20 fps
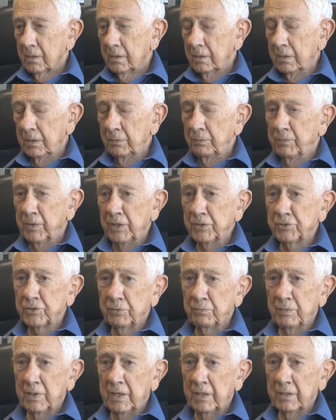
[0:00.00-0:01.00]
and he punched
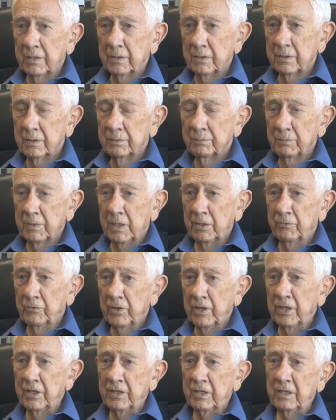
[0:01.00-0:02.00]
my my
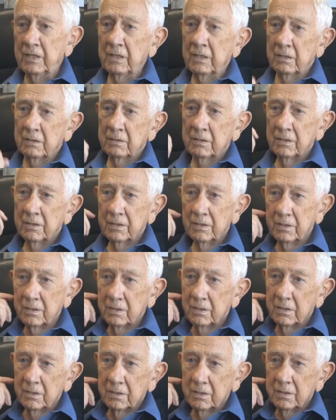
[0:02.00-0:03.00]
right ear,
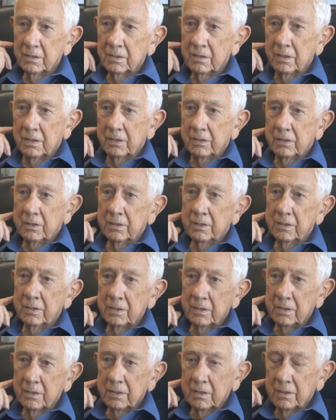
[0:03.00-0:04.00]
all right,
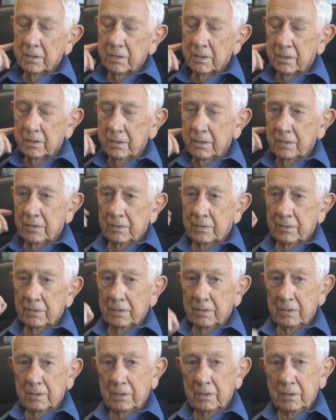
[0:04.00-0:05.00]
and
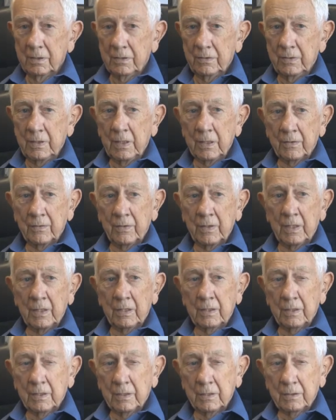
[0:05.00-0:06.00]
and that
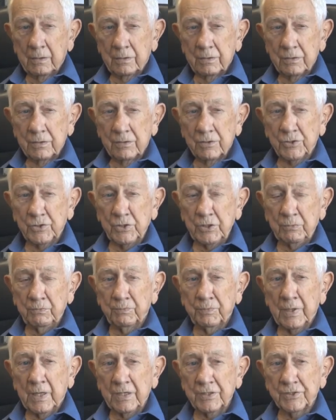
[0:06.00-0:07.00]
that. Uh, seeped
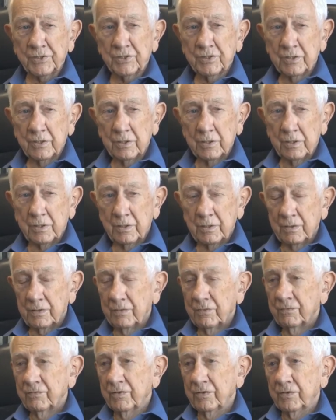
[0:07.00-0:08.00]
pus
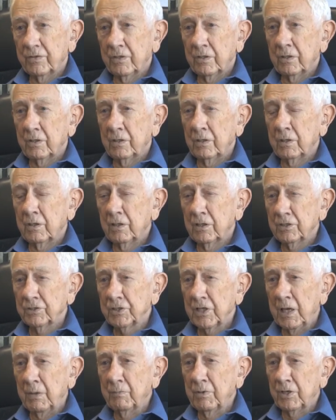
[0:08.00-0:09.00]
for the, all the
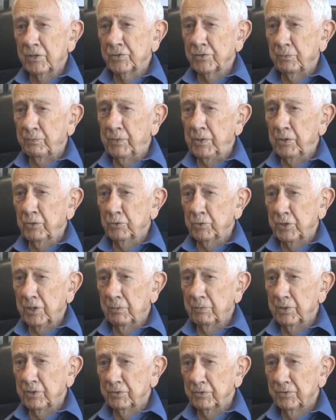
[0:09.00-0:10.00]
time I was a P O
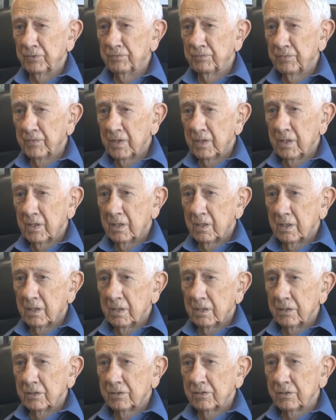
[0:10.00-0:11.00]
W.
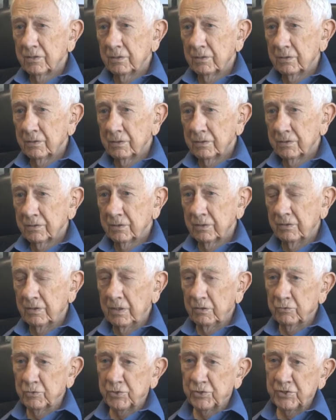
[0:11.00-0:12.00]
So, so
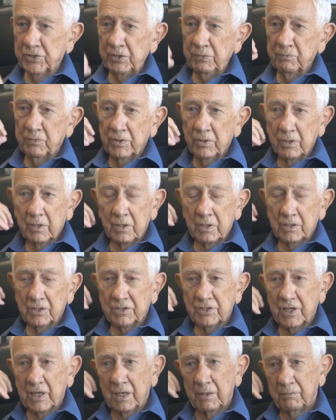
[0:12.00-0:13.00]
that was seeping all the
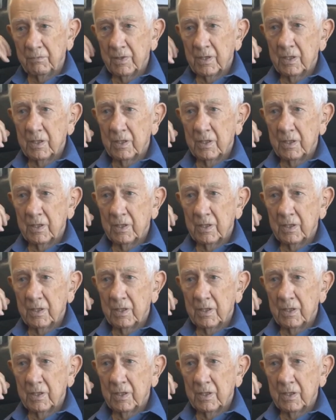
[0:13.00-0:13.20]
time.